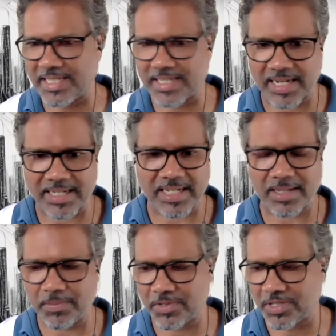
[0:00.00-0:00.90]

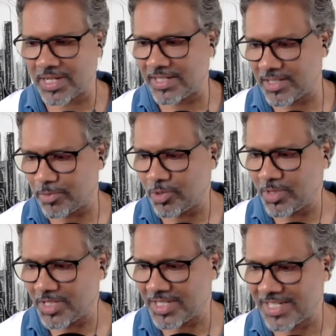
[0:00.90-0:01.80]
startups,
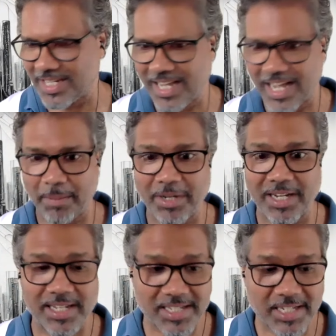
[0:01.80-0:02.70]
entrepreneurs,
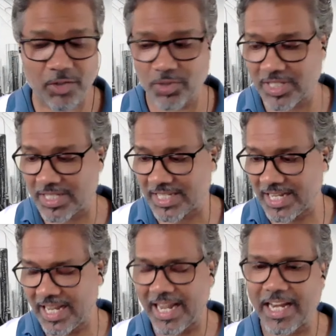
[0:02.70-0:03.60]
listen to this
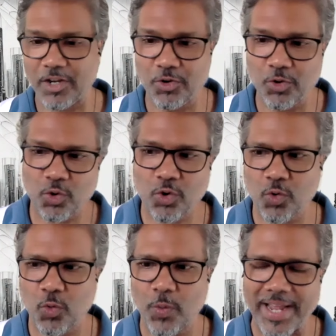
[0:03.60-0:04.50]
and know
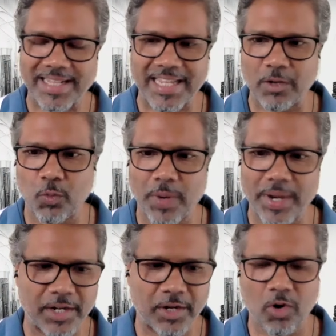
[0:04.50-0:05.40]
where they
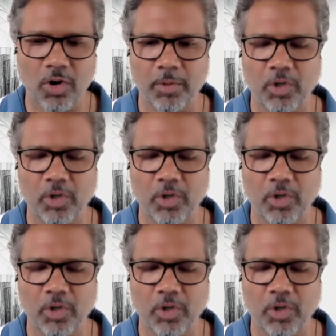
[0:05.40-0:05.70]
went wrong.